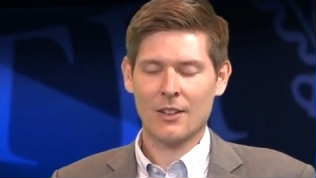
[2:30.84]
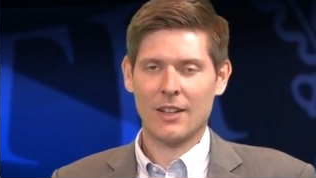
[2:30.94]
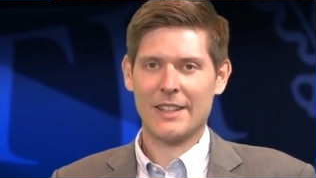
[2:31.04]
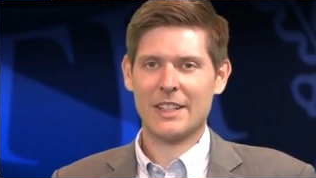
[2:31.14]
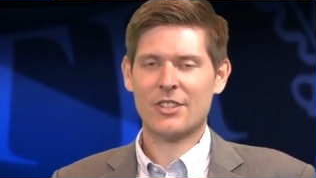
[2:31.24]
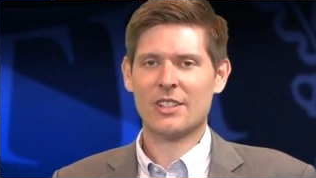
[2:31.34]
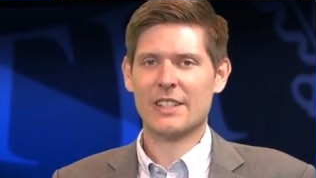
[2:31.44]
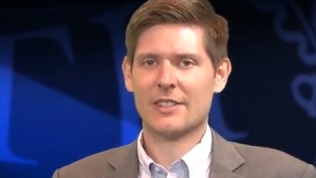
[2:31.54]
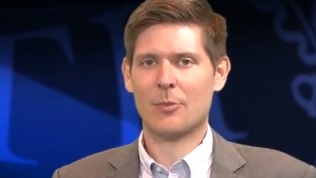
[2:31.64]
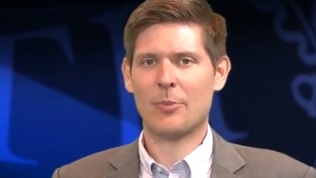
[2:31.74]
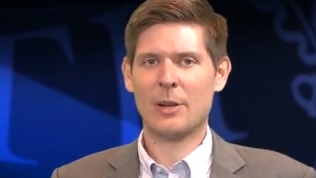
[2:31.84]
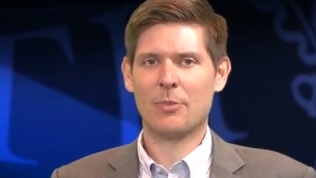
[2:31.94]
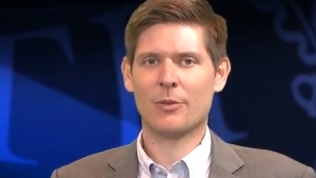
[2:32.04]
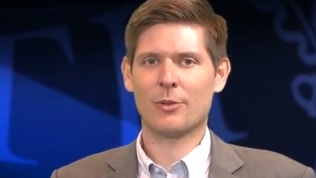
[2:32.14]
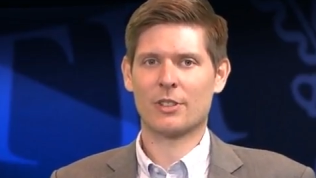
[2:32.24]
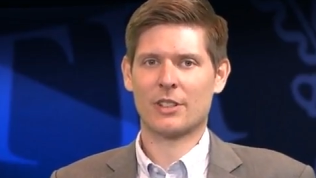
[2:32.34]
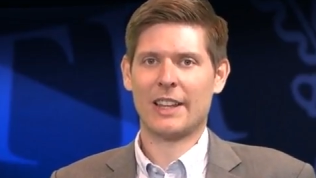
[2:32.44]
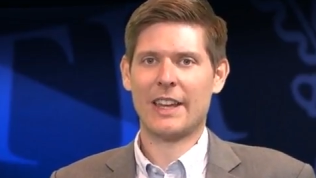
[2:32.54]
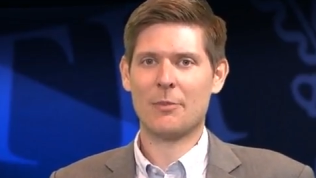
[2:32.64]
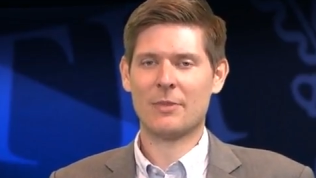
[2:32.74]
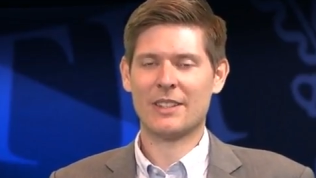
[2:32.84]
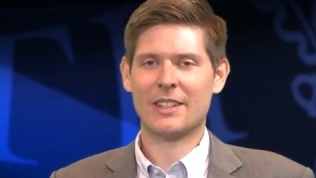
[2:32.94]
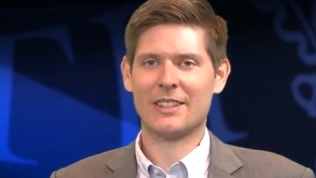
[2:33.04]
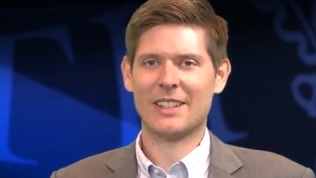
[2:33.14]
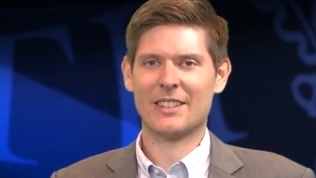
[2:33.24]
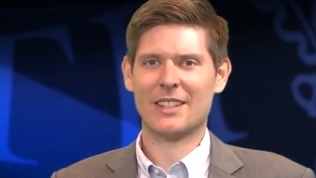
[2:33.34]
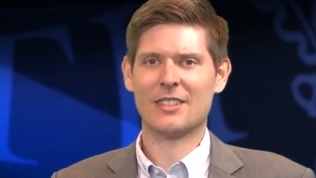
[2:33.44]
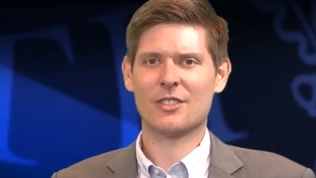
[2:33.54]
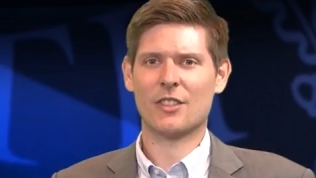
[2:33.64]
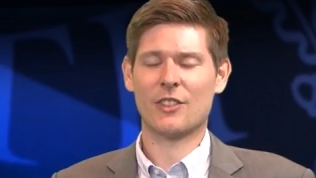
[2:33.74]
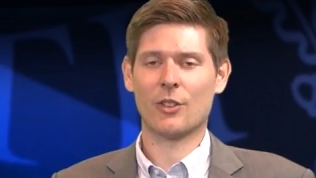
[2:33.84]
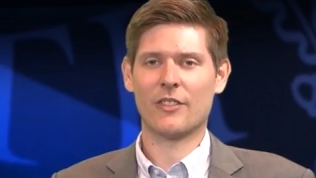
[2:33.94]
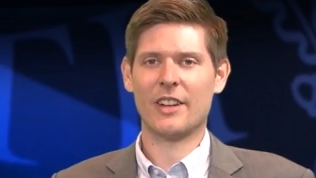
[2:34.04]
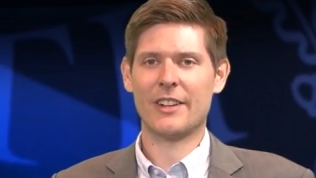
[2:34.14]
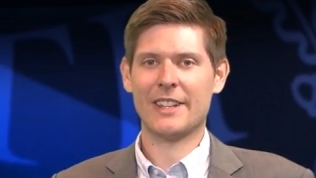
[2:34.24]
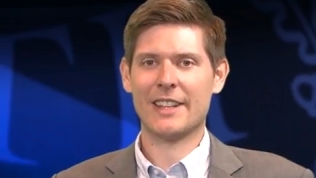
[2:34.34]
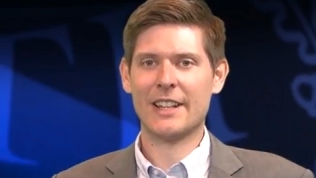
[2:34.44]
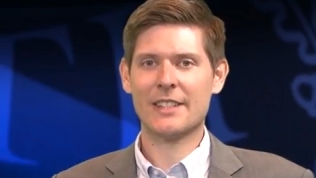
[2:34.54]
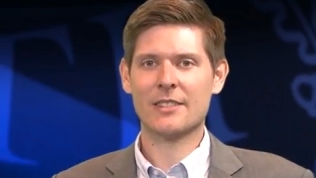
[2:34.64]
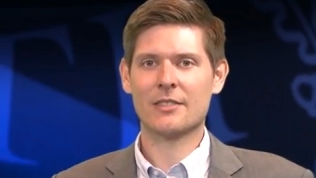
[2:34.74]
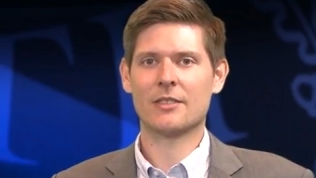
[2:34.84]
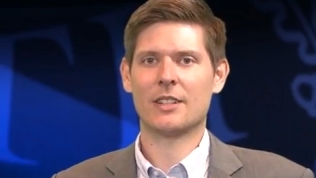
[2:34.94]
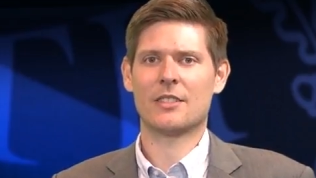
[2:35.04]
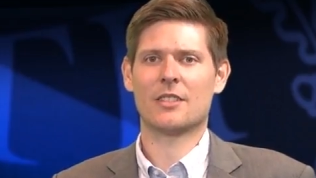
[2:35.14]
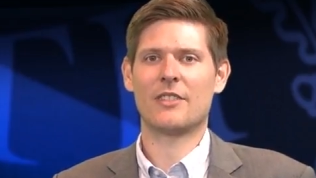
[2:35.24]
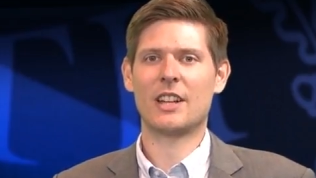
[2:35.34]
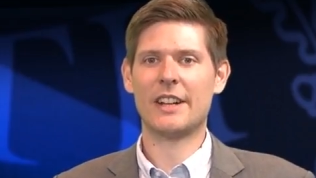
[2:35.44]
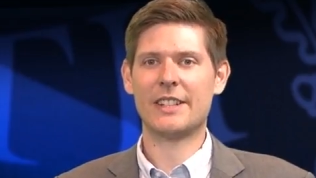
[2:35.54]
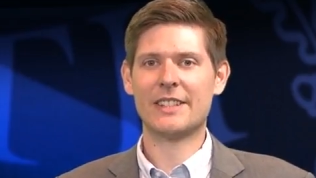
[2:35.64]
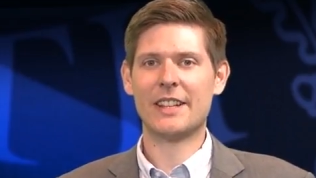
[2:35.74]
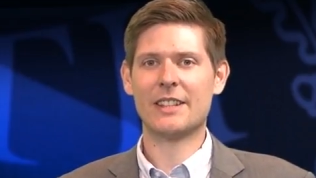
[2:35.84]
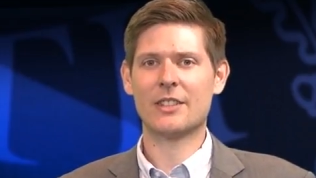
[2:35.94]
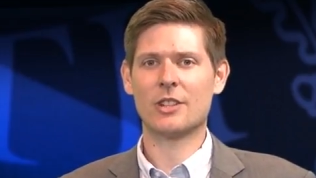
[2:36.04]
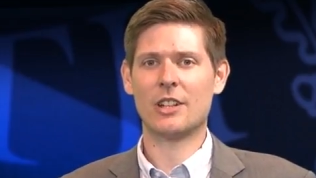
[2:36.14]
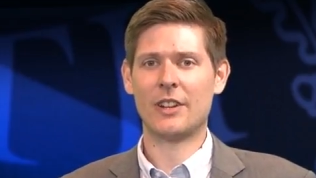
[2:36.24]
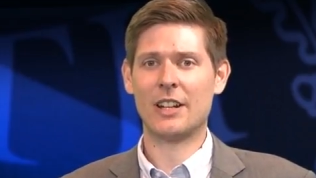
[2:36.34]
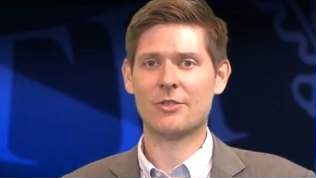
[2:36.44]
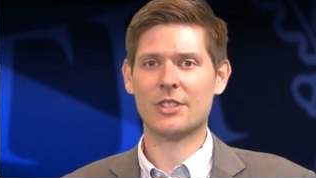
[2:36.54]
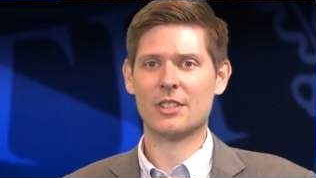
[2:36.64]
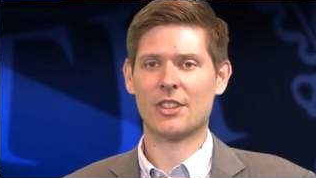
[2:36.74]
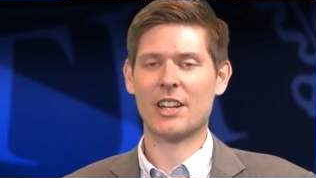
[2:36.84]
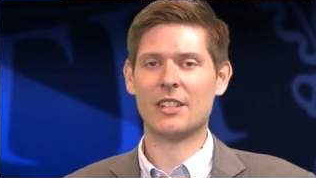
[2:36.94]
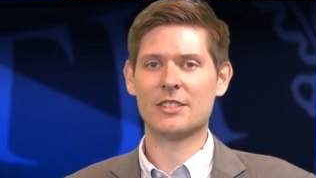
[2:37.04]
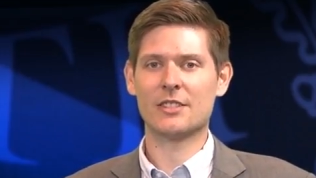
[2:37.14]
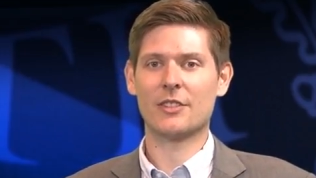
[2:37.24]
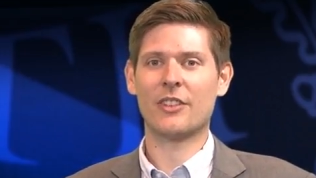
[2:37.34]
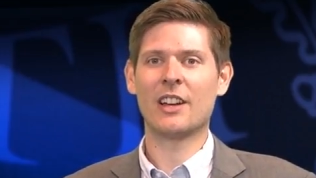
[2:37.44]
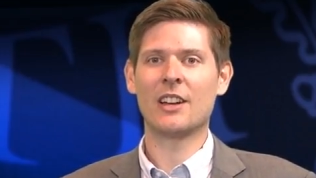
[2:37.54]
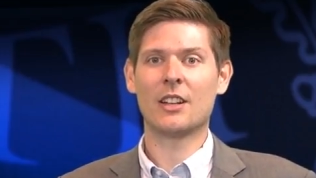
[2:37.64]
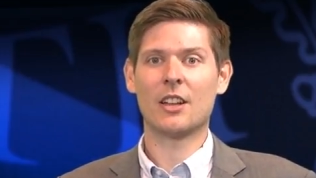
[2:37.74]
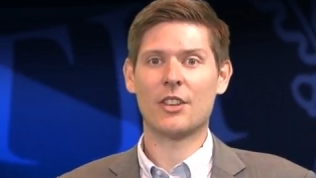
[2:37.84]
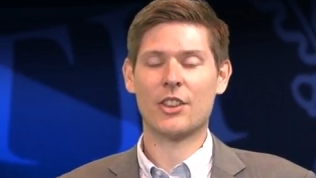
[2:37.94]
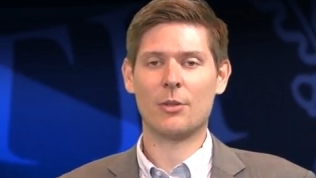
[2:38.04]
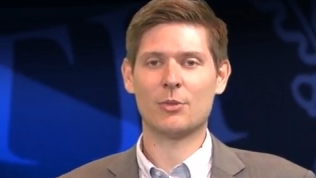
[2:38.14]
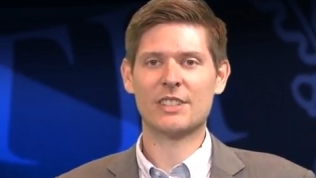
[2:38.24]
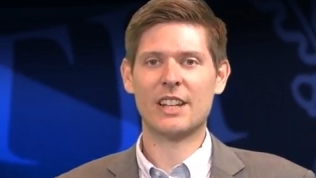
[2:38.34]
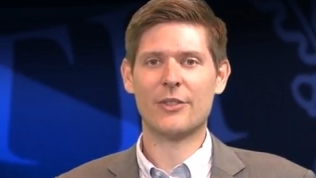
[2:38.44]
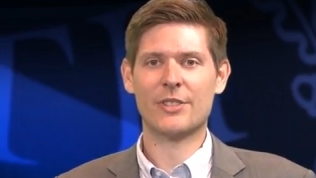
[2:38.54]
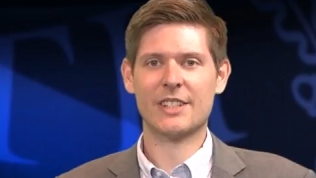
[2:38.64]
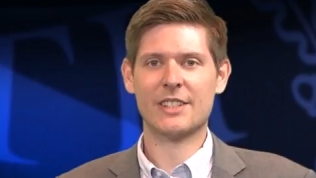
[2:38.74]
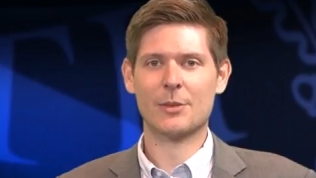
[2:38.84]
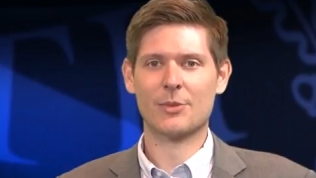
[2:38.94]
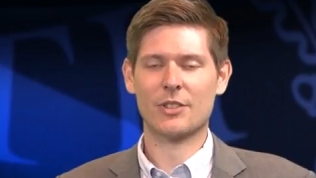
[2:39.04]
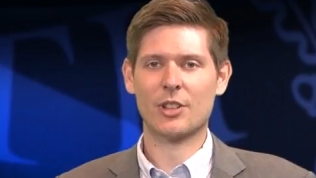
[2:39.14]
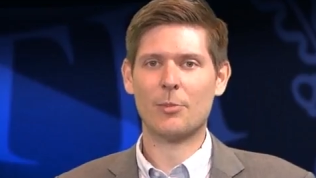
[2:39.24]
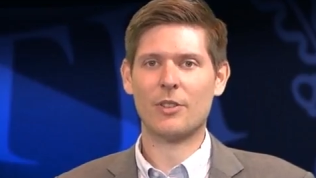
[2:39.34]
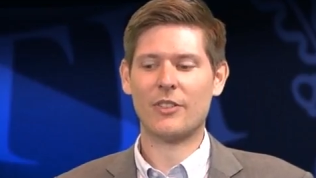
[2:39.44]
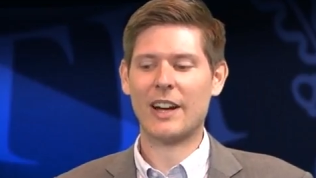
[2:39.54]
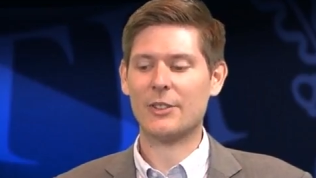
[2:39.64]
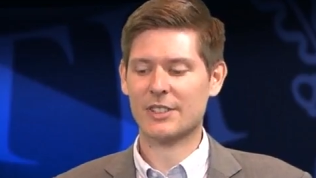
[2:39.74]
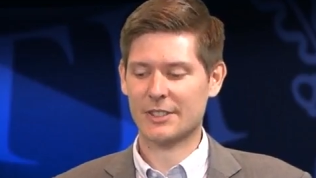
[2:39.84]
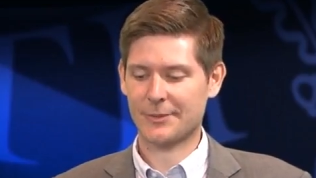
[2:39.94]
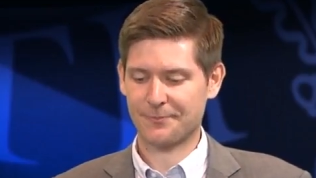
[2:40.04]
Additionally, some people would claim that it does not look very nice. It's not very aesthetic to have hundreds of thousands of Thermosyphon systems on top of houses.